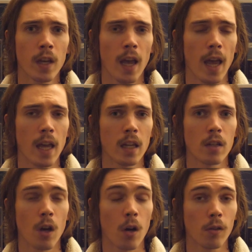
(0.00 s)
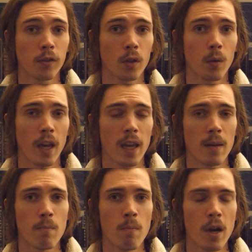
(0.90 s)
and also a
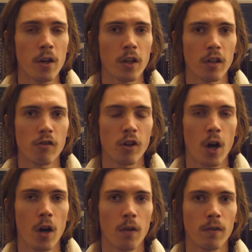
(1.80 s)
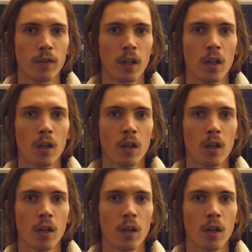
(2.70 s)
marriage of